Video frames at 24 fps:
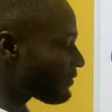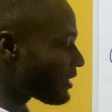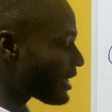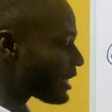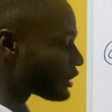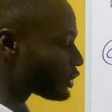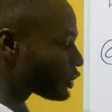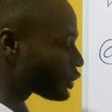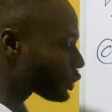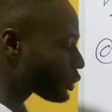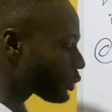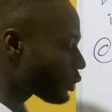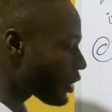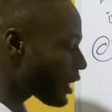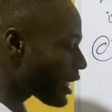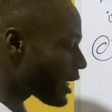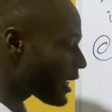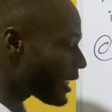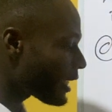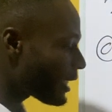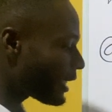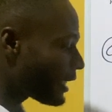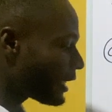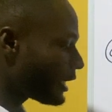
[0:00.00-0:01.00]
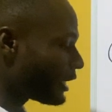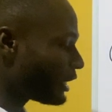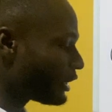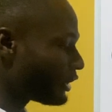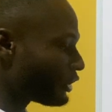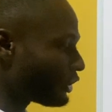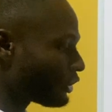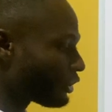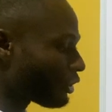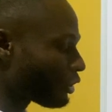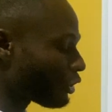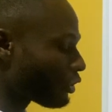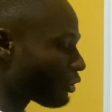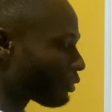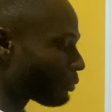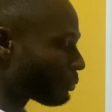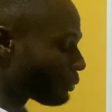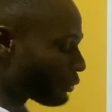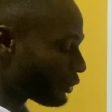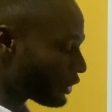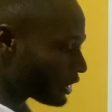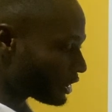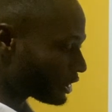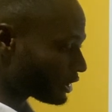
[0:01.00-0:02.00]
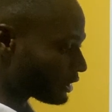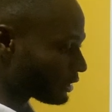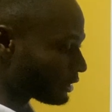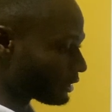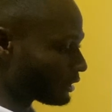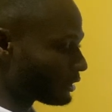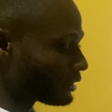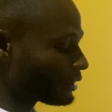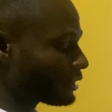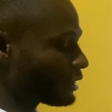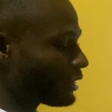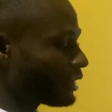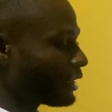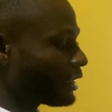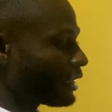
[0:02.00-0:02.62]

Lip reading: a square in your operations,